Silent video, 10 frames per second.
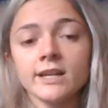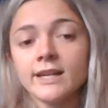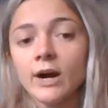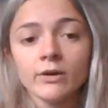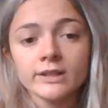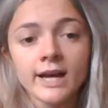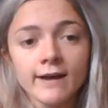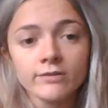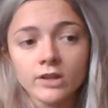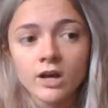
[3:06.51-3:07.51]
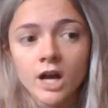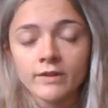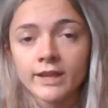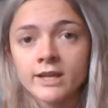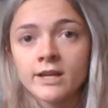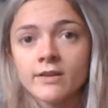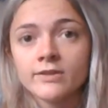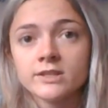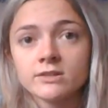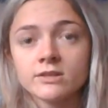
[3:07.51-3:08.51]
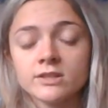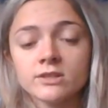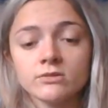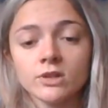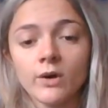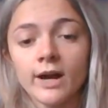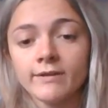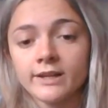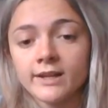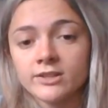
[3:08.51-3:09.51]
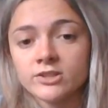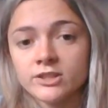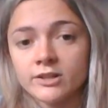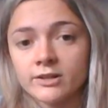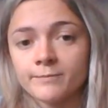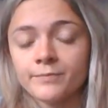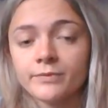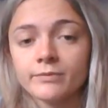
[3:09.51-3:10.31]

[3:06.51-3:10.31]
an hour and a half long, like the students who don't have ADHD are